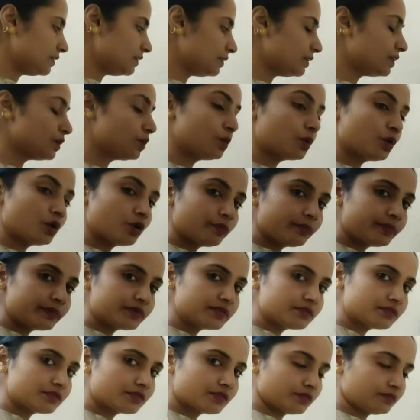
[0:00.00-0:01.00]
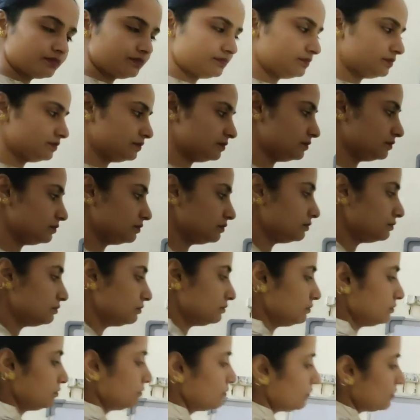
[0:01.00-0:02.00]
The verb is
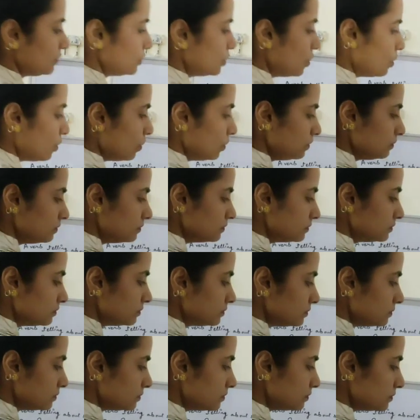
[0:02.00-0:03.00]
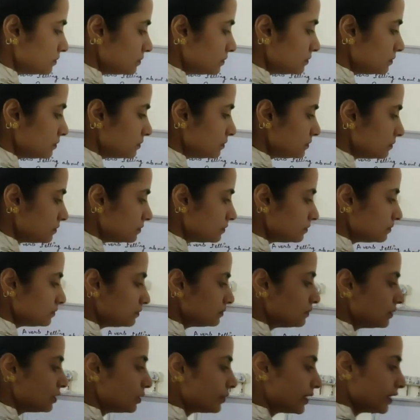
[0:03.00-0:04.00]
go.
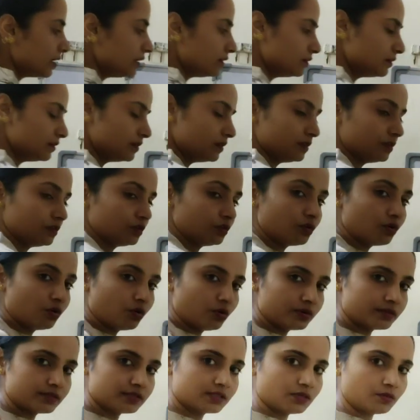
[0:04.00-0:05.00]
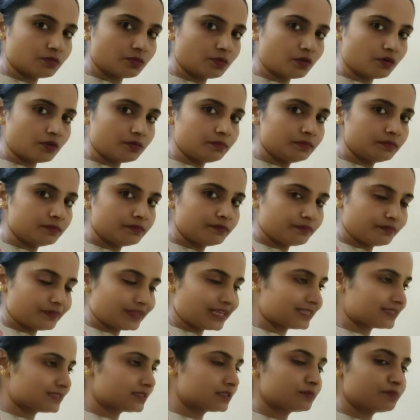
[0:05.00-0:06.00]
Okay? Go is the verb.
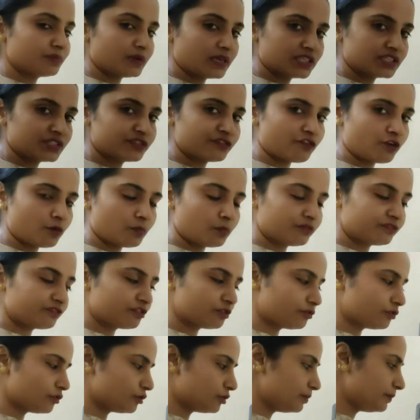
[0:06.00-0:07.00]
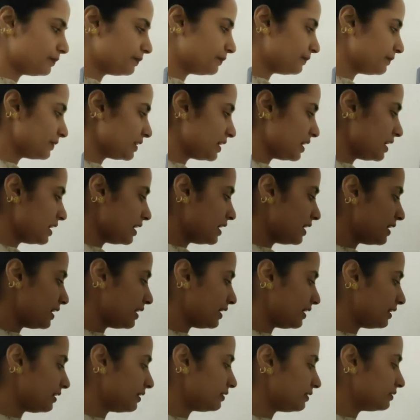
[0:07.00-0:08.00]
That's the base form of the verb.
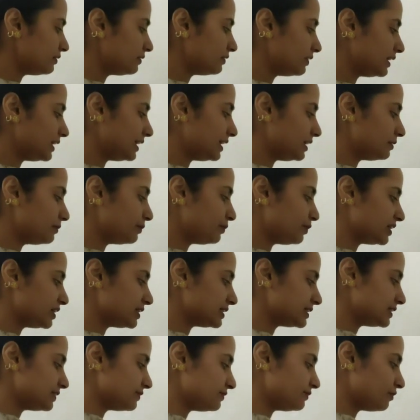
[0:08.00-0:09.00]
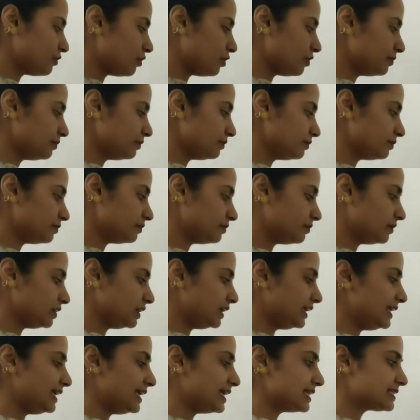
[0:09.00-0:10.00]
Here, in present form,
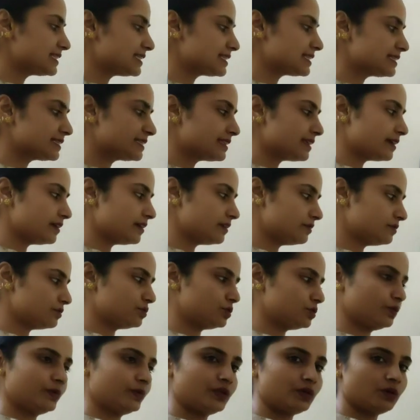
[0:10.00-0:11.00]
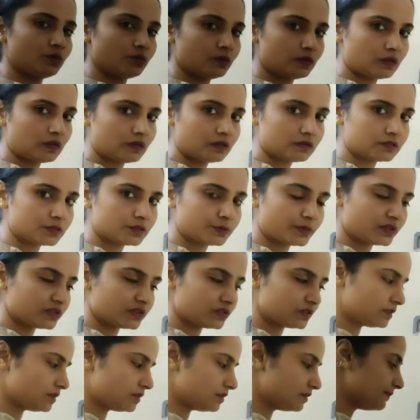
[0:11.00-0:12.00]
es is there, so we know that it's
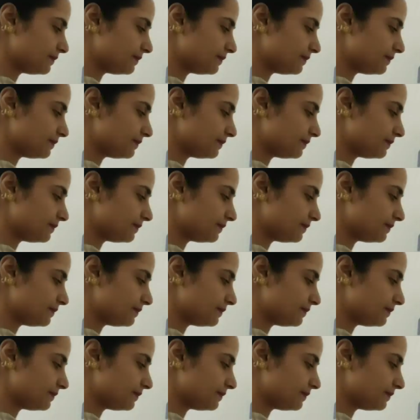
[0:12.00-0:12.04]
present.